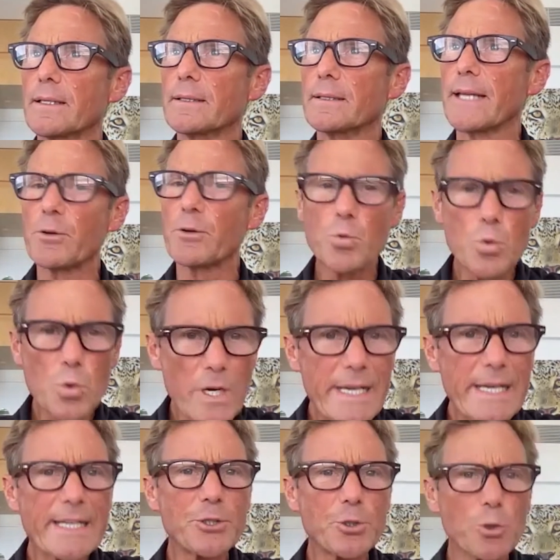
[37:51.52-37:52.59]
They
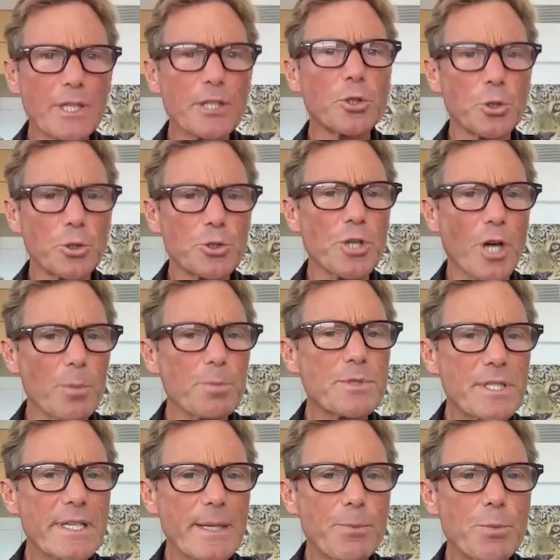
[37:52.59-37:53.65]
really do a good job,
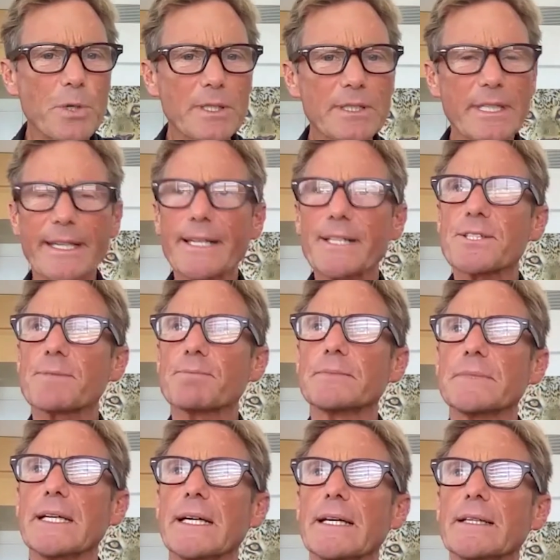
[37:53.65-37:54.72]
Sleep Well clinics,
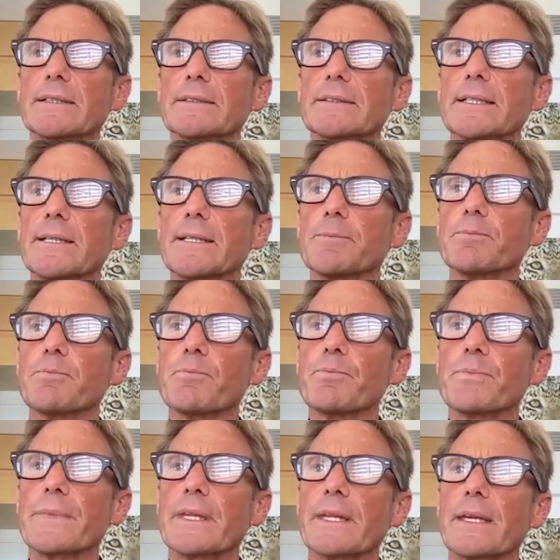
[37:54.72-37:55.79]
and
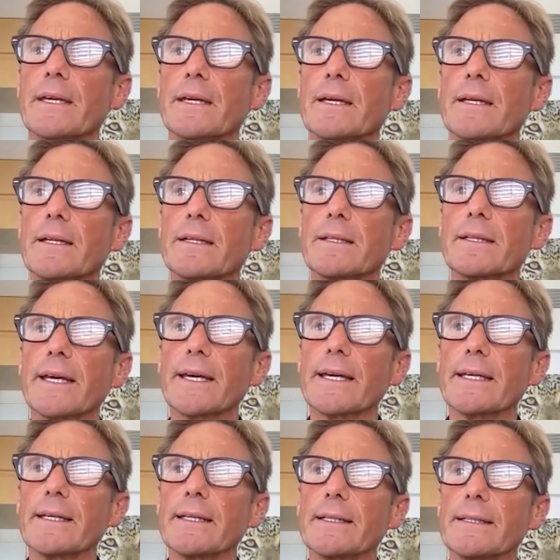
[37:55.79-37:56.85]

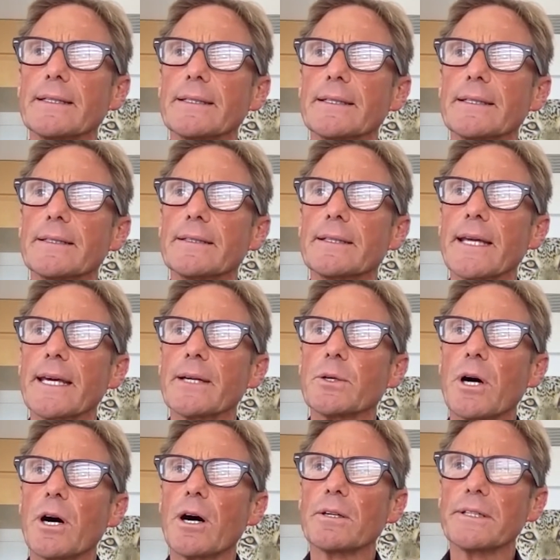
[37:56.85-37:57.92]
they
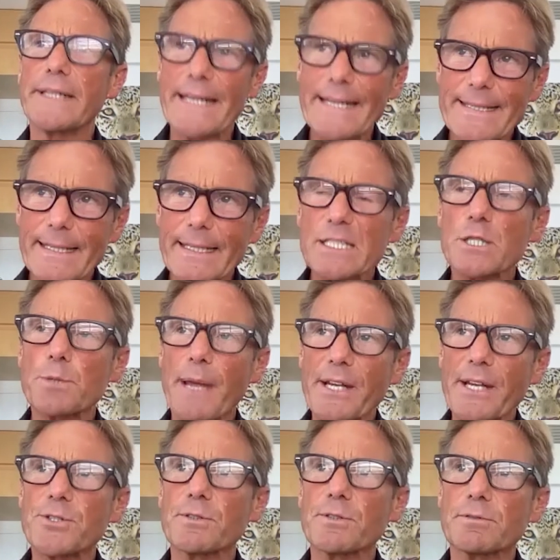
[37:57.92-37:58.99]
are less
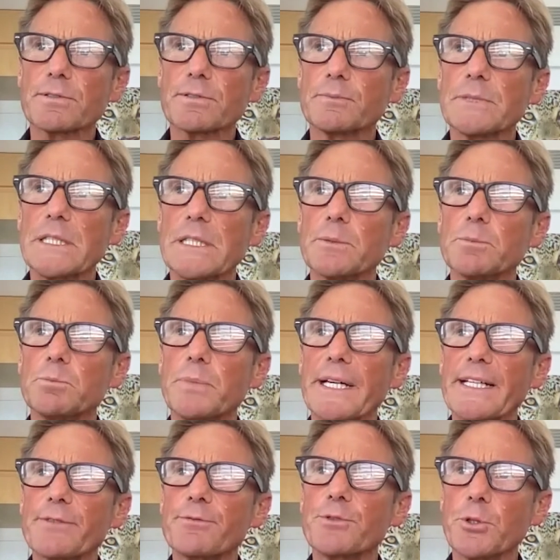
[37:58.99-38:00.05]
expensive.
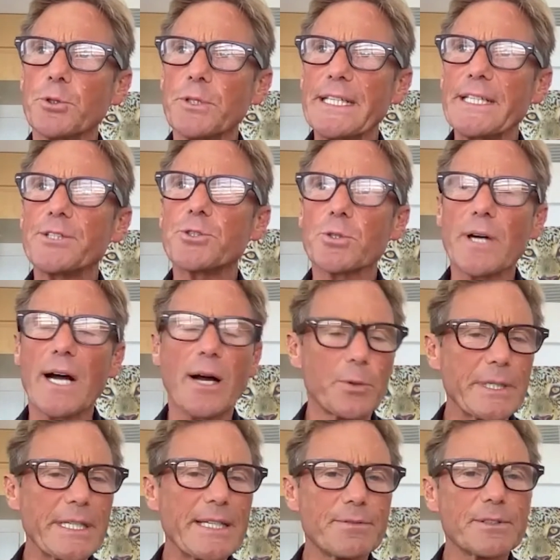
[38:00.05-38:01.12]
But if you need to, I
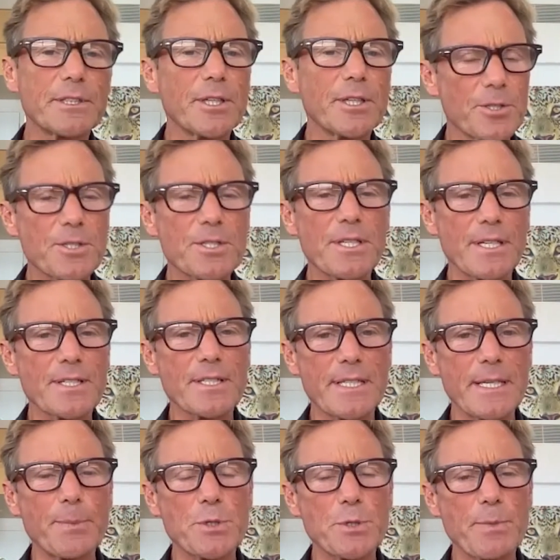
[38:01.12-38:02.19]
would even go and see a
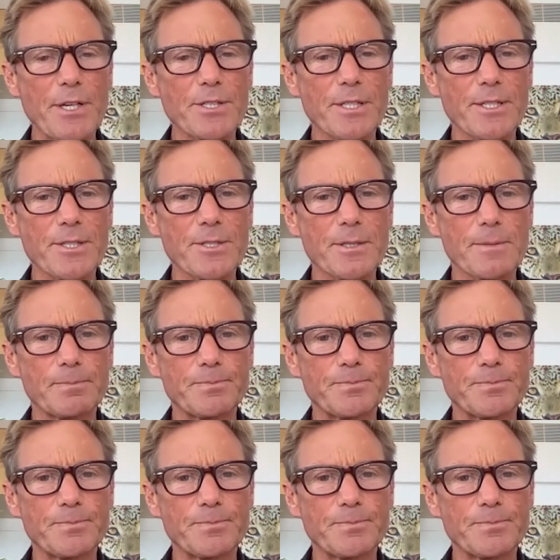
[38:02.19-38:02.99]
sleep specialist.